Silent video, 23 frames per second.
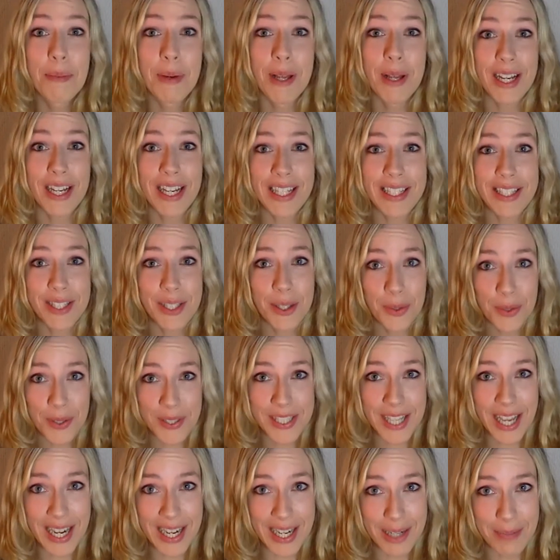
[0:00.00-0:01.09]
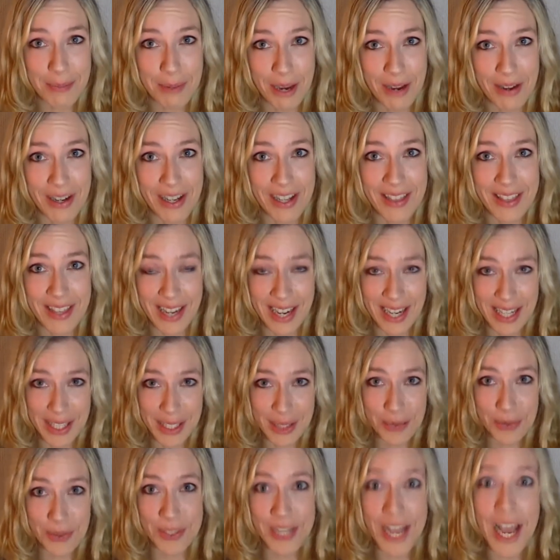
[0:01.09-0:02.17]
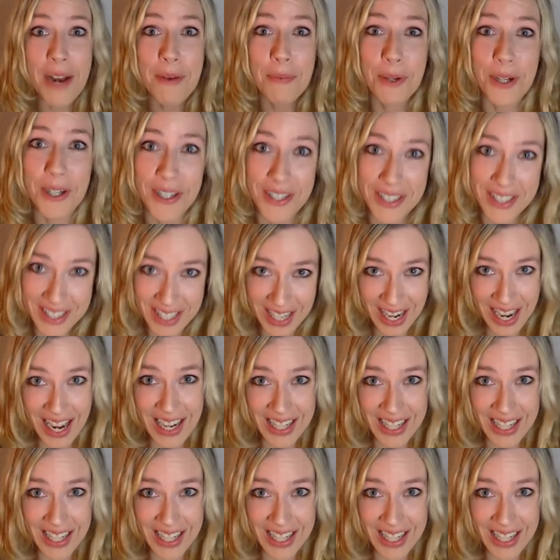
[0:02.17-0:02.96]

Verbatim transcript: But I get so excited about it that I choose ten words